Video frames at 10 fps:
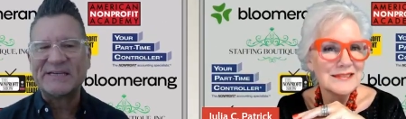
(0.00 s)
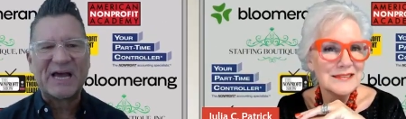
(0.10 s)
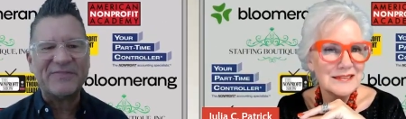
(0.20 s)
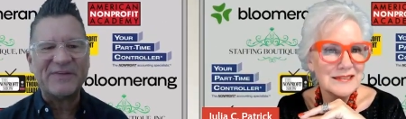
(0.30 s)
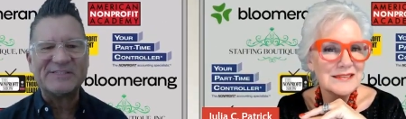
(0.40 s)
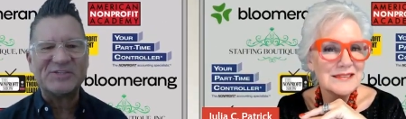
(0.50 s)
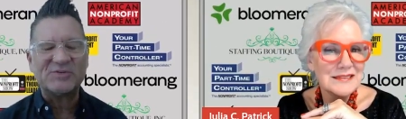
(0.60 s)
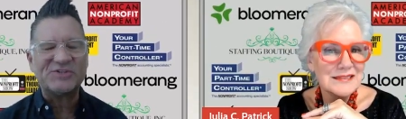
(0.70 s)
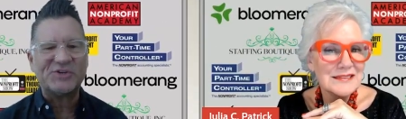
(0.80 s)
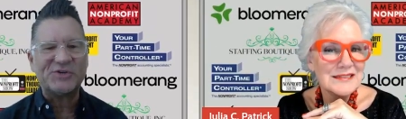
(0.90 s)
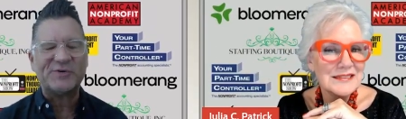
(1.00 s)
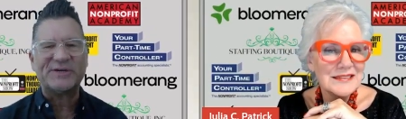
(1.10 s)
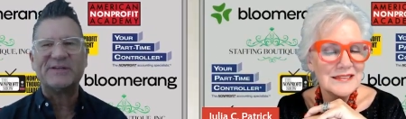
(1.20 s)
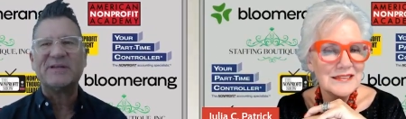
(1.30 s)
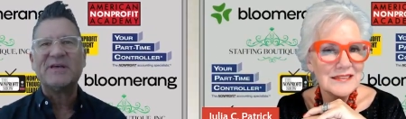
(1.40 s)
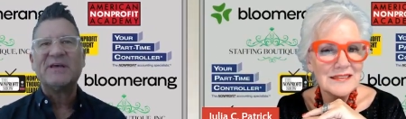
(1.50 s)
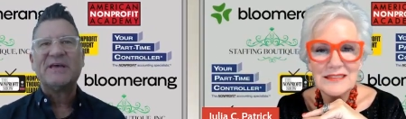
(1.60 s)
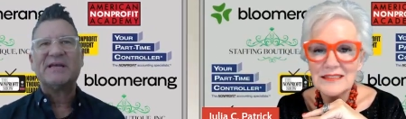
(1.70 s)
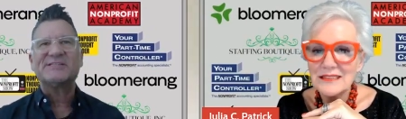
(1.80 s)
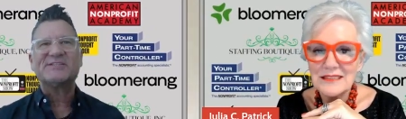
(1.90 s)
Speaker 1: I, I think so too. And
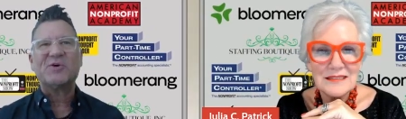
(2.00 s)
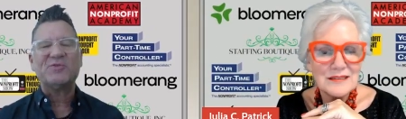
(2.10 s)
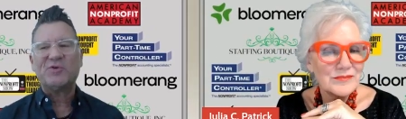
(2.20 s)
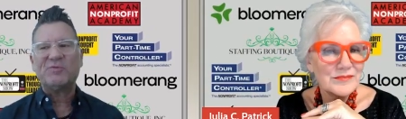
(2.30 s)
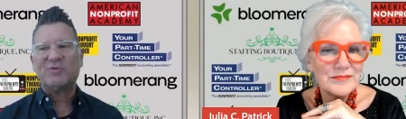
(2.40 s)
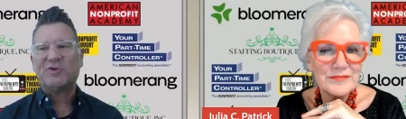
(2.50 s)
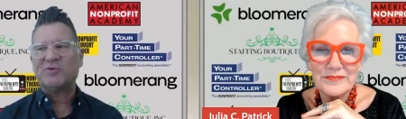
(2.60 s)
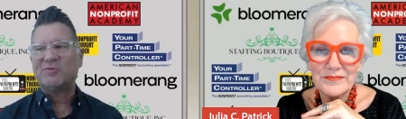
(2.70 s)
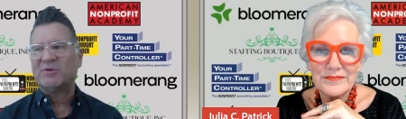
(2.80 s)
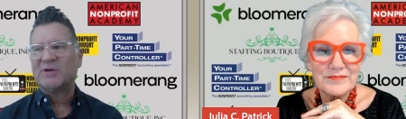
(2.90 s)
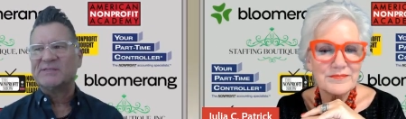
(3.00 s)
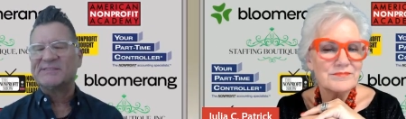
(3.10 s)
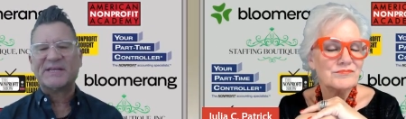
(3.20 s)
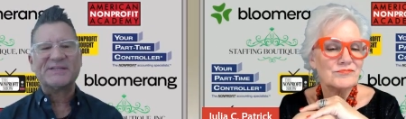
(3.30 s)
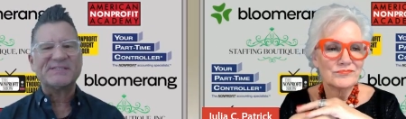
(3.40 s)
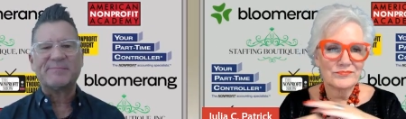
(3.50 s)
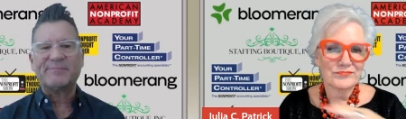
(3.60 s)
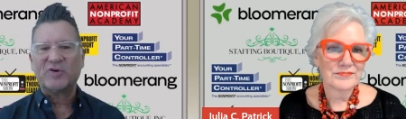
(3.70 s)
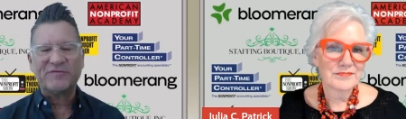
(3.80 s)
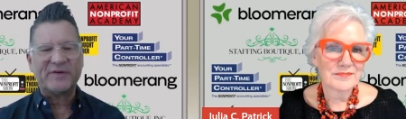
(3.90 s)
and so you you set us
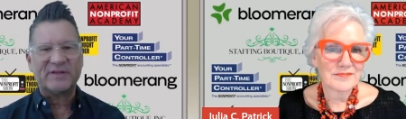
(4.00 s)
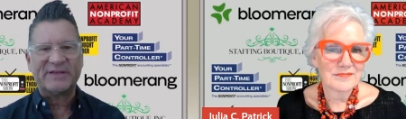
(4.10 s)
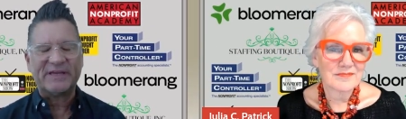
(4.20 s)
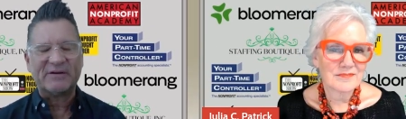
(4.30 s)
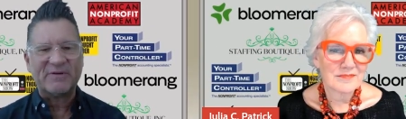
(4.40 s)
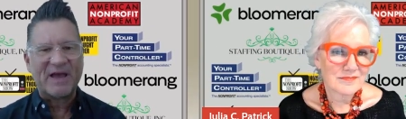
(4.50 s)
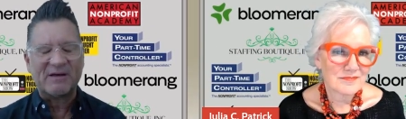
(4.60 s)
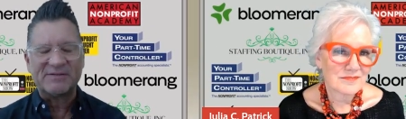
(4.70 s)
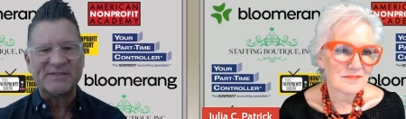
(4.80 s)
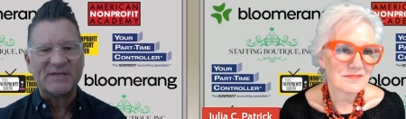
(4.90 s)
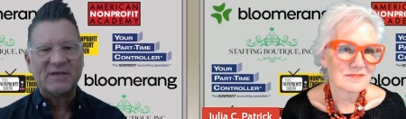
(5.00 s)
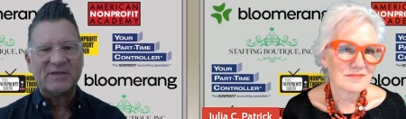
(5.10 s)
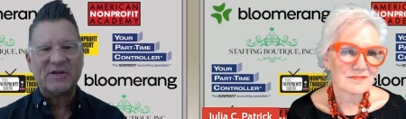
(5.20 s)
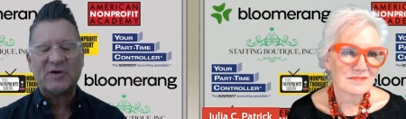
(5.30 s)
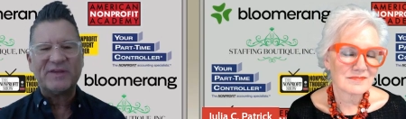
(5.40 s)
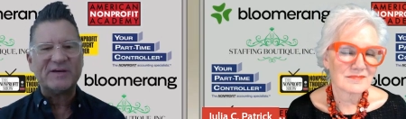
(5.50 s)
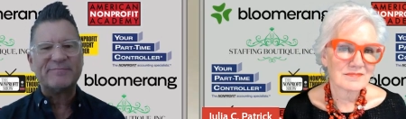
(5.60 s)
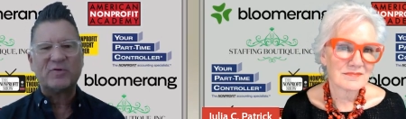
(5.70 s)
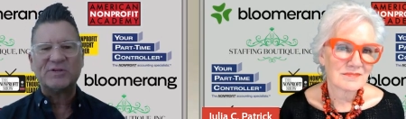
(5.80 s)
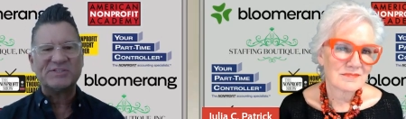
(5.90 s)
up perfectly around you know the
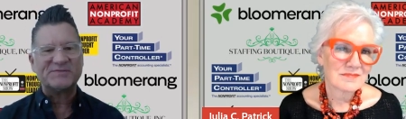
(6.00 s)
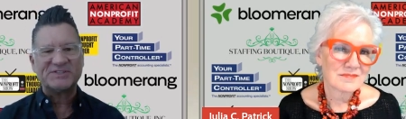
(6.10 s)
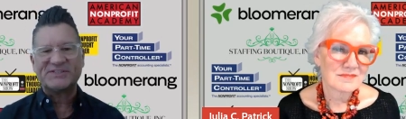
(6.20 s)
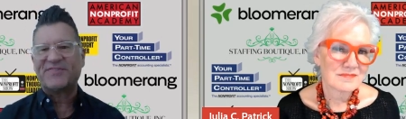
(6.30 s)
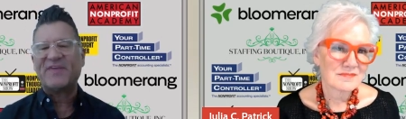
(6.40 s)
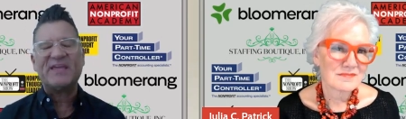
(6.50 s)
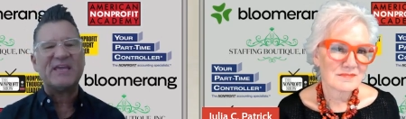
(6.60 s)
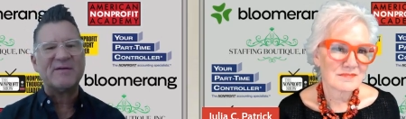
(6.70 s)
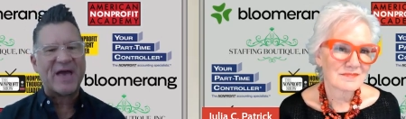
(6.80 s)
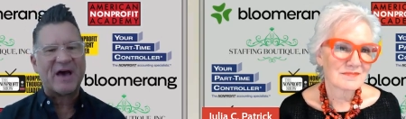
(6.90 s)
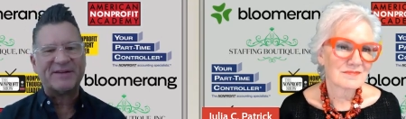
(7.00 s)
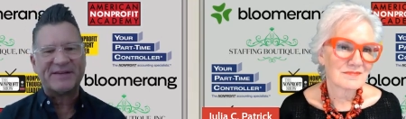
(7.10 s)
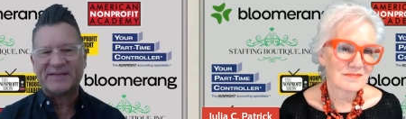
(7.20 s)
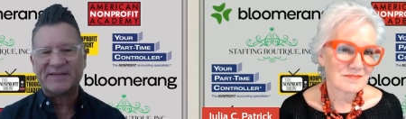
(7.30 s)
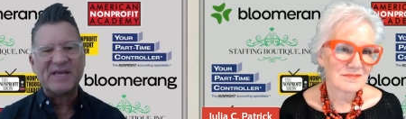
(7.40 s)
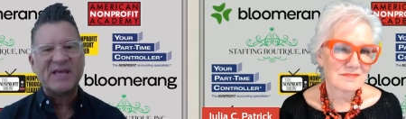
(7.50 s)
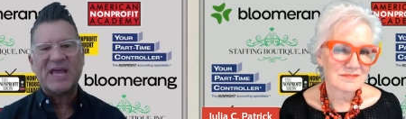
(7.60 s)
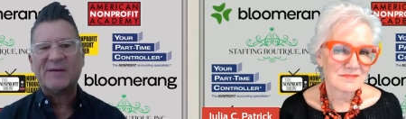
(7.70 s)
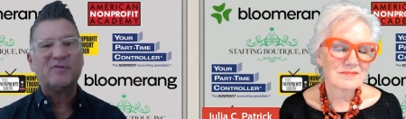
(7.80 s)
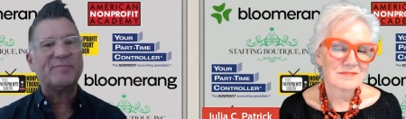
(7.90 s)
importance of just thinking about it and
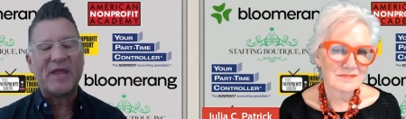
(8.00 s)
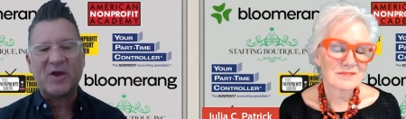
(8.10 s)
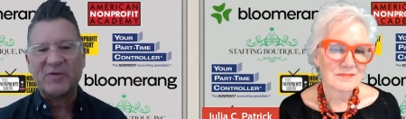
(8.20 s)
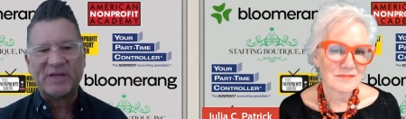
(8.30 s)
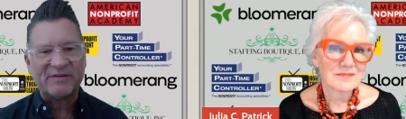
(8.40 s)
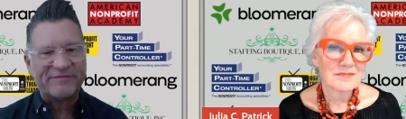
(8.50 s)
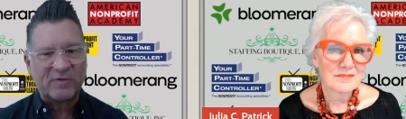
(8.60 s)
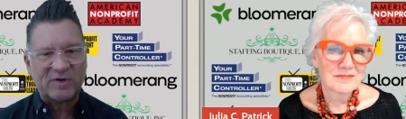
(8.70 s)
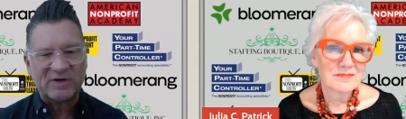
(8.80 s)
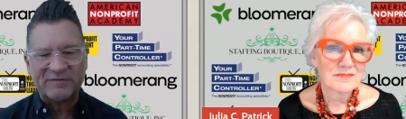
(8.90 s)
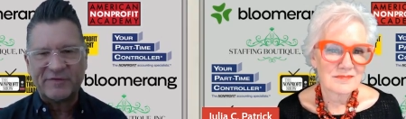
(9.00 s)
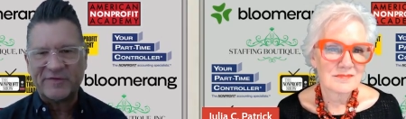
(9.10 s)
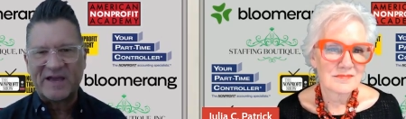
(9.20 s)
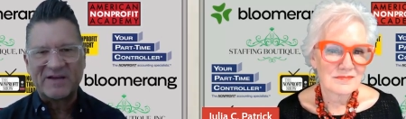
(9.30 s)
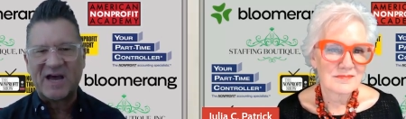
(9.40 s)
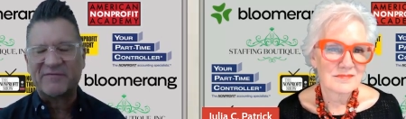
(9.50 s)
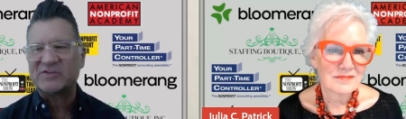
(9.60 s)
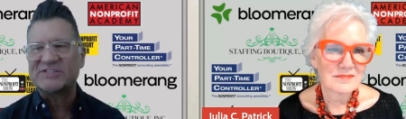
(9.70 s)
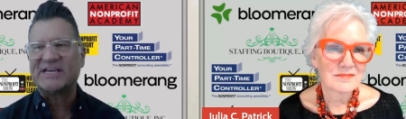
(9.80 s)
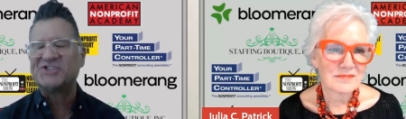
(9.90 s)
and preparing for for that
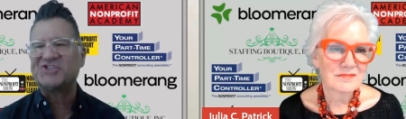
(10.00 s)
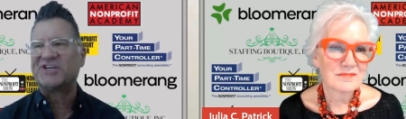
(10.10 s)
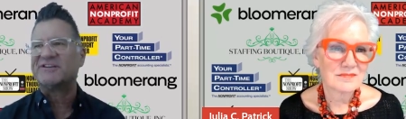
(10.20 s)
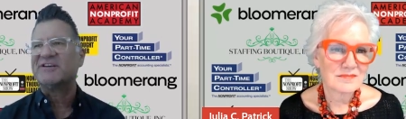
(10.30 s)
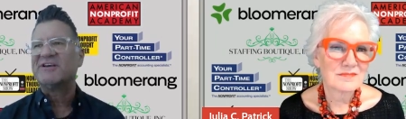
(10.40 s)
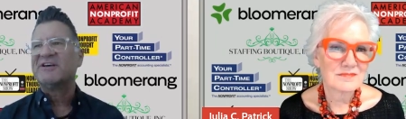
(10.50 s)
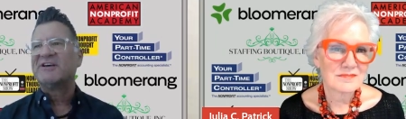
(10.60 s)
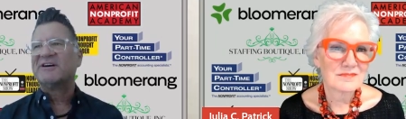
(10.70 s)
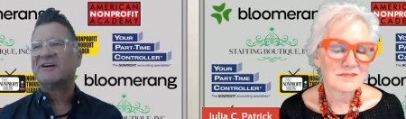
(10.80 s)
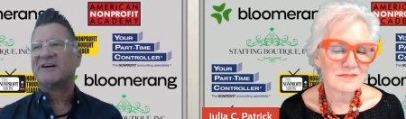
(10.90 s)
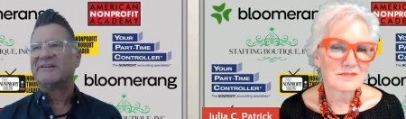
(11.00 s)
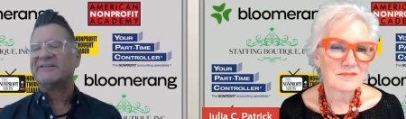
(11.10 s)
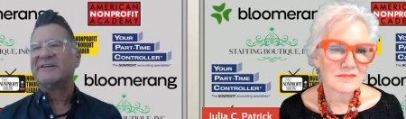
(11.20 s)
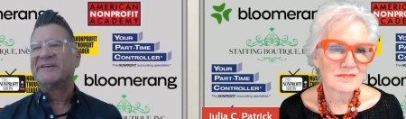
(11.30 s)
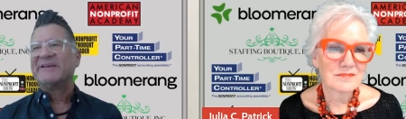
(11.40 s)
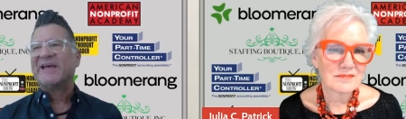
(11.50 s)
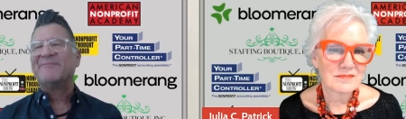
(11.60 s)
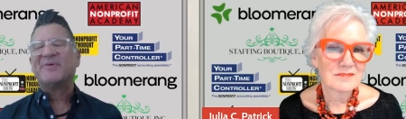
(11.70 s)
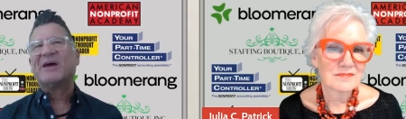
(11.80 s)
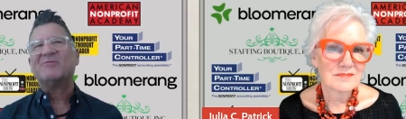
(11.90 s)
conversation. Mm-hmm. Uh,
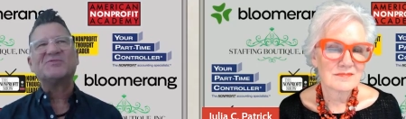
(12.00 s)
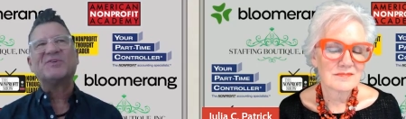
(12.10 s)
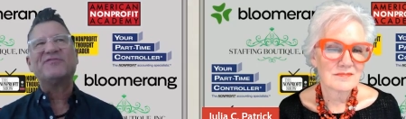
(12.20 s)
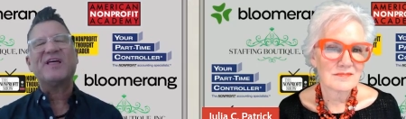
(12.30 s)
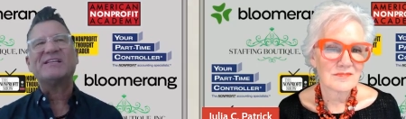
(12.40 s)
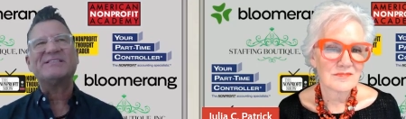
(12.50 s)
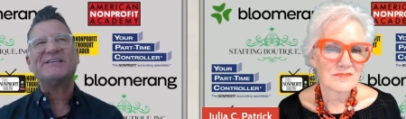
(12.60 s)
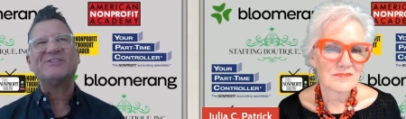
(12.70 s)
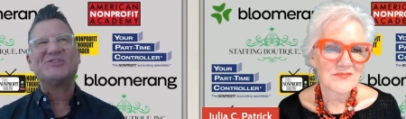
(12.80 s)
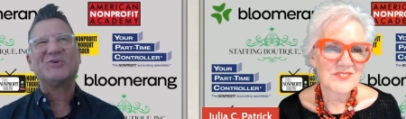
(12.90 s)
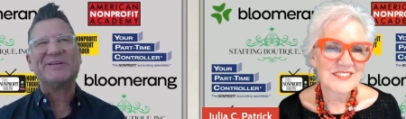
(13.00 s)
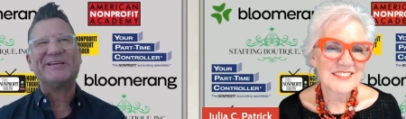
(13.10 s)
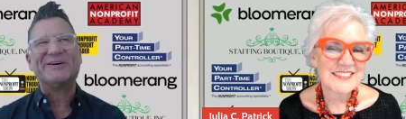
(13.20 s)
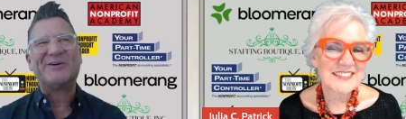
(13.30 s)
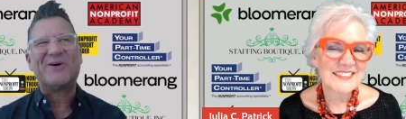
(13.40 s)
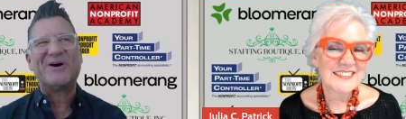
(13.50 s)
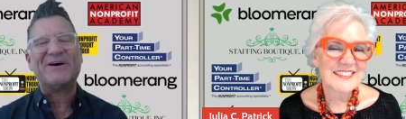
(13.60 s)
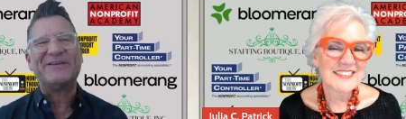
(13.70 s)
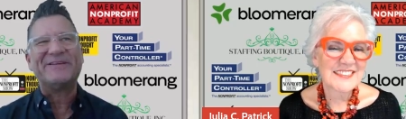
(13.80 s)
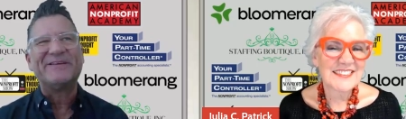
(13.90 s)
and but I was reflecting, Julia,
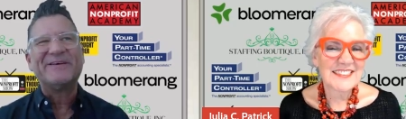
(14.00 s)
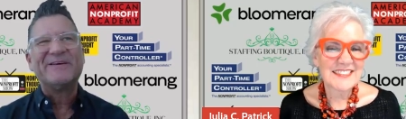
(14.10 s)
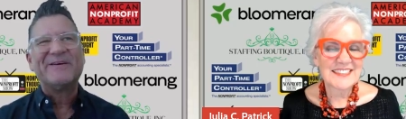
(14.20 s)
on